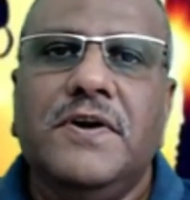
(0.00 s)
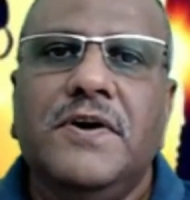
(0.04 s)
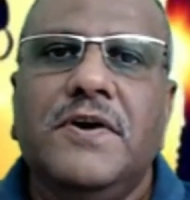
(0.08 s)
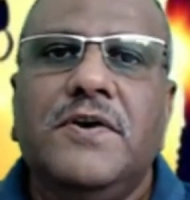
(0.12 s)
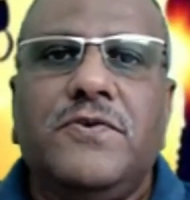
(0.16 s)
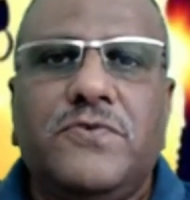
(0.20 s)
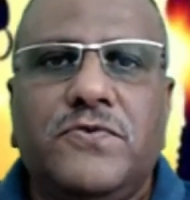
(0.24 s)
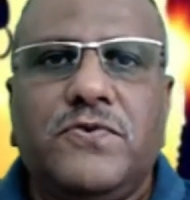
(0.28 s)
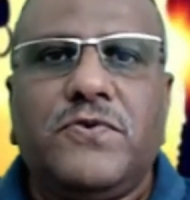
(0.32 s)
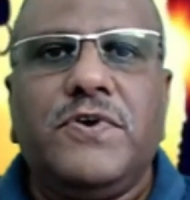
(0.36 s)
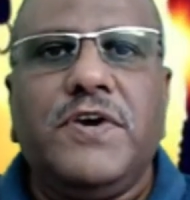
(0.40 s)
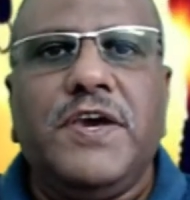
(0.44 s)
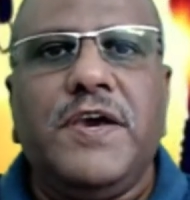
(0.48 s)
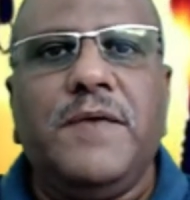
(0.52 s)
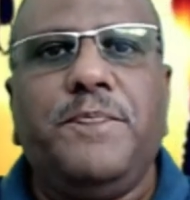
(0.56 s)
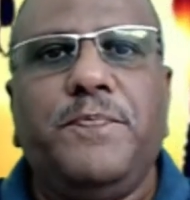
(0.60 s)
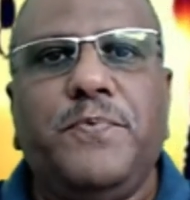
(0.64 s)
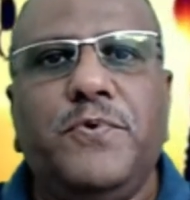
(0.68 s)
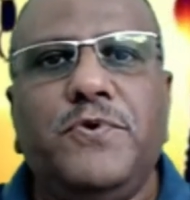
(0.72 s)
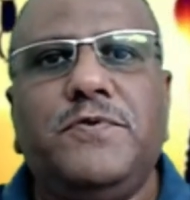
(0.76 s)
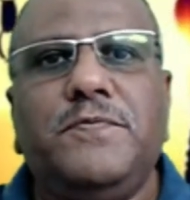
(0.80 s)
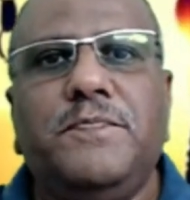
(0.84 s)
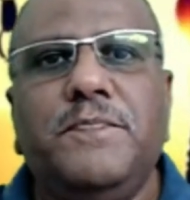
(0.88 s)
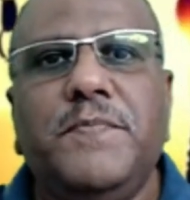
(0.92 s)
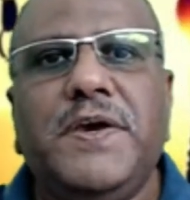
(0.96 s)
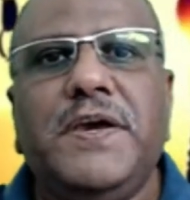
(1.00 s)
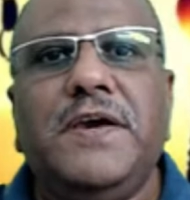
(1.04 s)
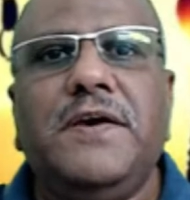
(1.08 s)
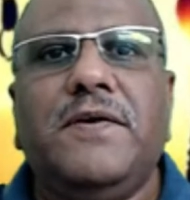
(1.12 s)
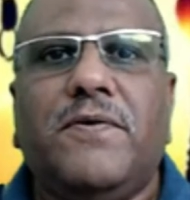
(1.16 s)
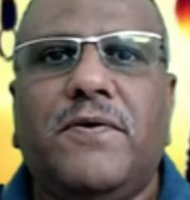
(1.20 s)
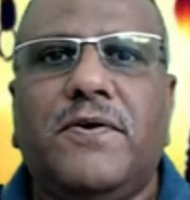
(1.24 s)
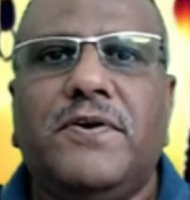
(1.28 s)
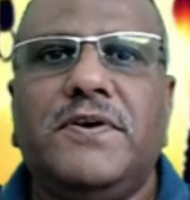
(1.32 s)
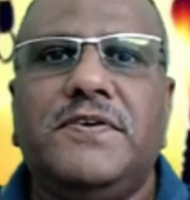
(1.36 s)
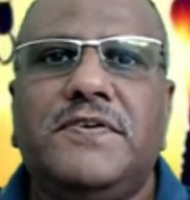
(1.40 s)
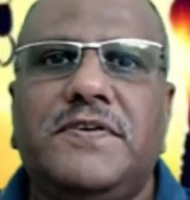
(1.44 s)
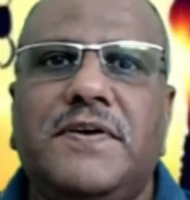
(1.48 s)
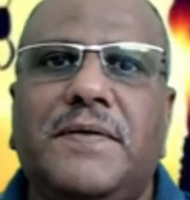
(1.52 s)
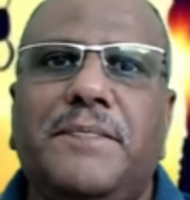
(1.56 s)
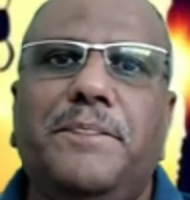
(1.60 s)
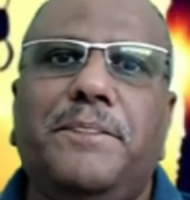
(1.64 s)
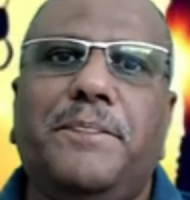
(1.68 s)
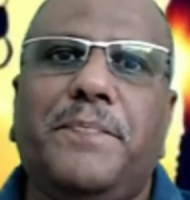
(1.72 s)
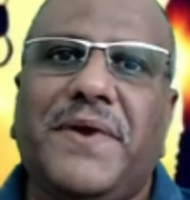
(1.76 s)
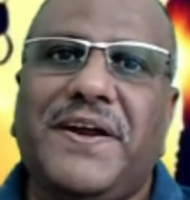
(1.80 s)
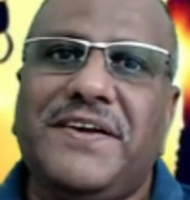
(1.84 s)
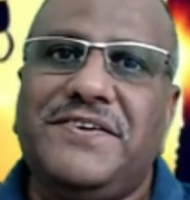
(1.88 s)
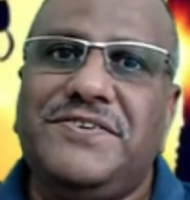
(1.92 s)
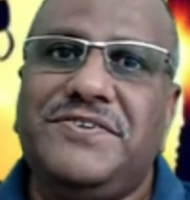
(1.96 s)
So he put me on some
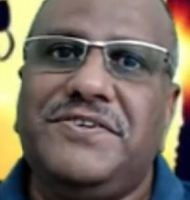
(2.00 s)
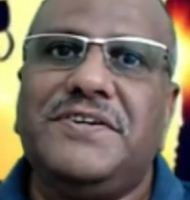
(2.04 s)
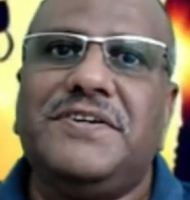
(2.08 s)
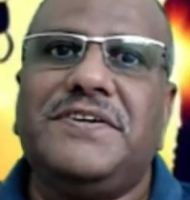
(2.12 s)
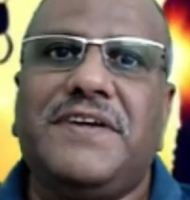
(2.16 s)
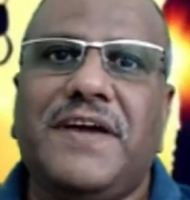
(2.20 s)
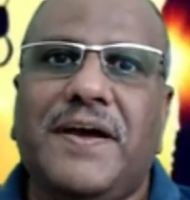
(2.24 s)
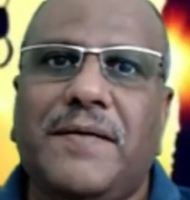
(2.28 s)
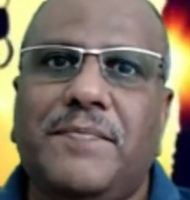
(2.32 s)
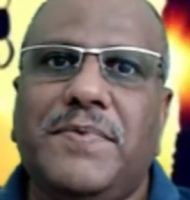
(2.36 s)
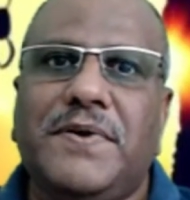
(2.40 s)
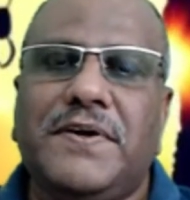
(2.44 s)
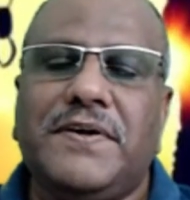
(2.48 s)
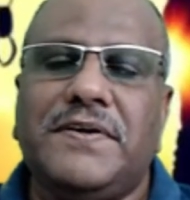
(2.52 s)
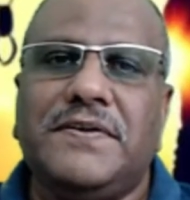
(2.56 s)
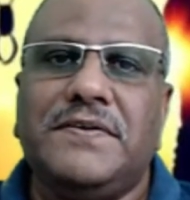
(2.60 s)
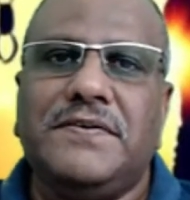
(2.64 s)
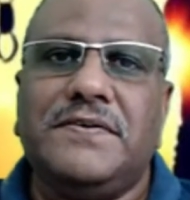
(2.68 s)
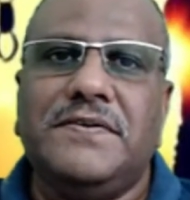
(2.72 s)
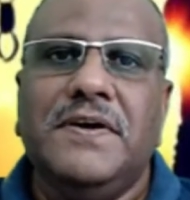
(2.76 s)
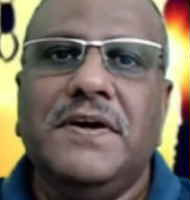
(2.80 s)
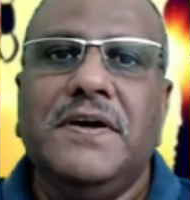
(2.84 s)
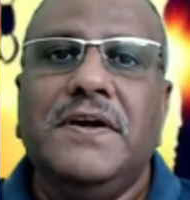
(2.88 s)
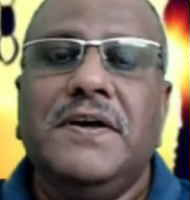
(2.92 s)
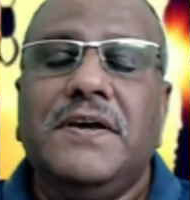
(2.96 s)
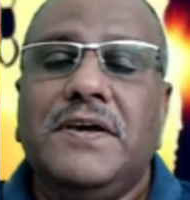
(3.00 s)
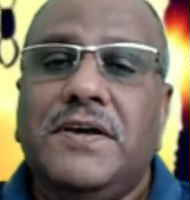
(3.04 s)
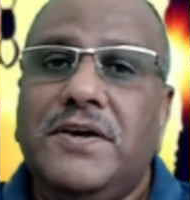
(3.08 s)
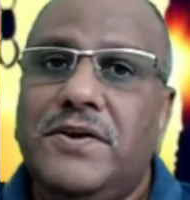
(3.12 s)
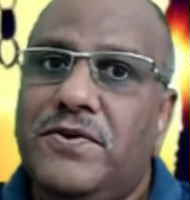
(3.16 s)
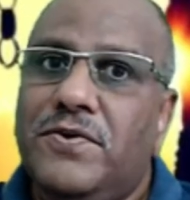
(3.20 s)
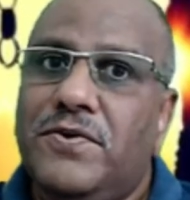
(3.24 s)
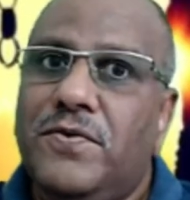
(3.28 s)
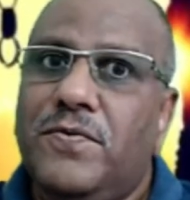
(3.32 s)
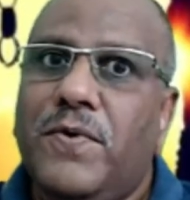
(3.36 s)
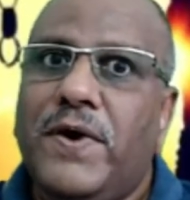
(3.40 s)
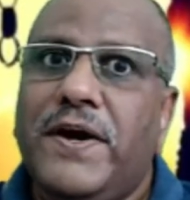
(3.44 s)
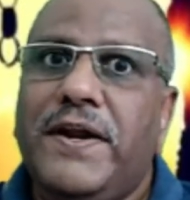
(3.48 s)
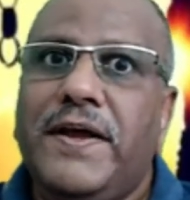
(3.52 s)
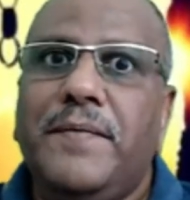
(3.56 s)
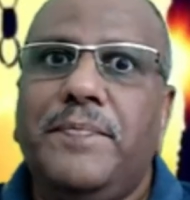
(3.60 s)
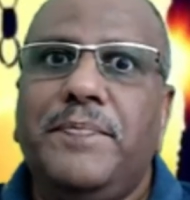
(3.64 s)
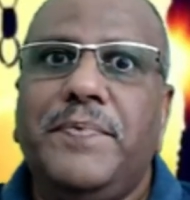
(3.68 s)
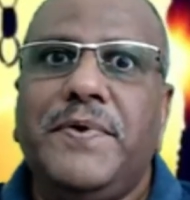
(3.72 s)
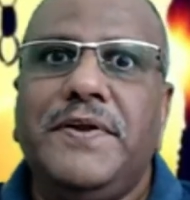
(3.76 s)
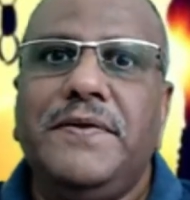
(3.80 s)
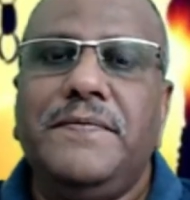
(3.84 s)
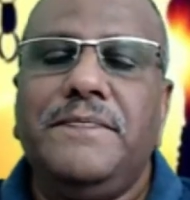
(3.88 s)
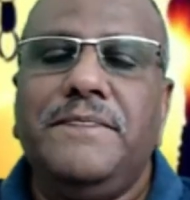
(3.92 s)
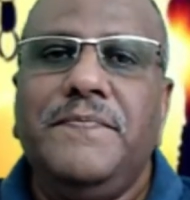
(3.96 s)
pressure tablet. You know what
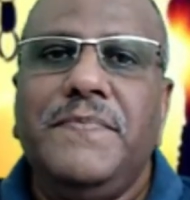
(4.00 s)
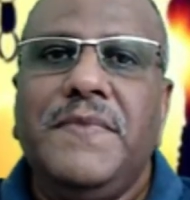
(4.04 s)
happened?